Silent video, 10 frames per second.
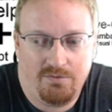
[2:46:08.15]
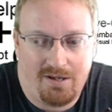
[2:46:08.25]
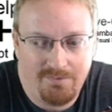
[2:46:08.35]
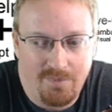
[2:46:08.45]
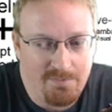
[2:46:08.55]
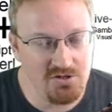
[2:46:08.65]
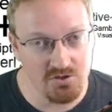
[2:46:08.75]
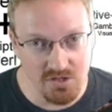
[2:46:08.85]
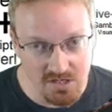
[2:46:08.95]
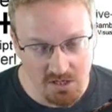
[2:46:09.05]
I'm
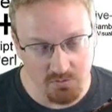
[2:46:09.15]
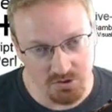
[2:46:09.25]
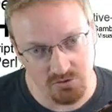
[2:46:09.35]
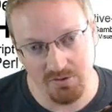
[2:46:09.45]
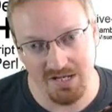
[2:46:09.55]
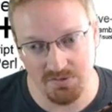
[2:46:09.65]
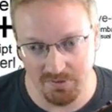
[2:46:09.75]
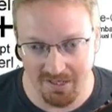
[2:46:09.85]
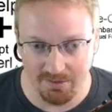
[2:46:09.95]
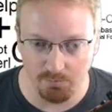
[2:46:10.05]
interested to hear what you guys
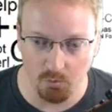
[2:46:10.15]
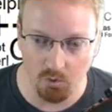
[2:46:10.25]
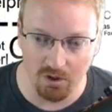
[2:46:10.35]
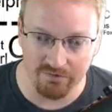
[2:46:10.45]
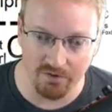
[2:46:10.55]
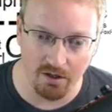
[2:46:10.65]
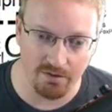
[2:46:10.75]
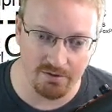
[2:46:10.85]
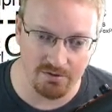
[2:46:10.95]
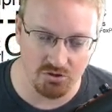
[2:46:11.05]
would like more of
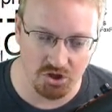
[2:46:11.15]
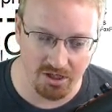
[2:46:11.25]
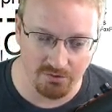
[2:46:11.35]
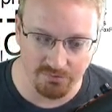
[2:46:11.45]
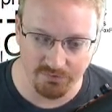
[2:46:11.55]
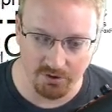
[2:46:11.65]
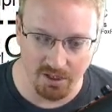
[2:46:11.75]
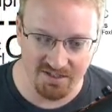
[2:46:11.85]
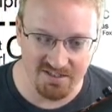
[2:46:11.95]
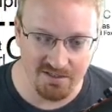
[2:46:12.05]
on the channel for
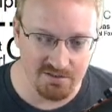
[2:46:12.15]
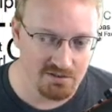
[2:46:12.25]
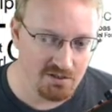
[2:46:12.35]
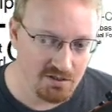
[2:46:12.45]
content.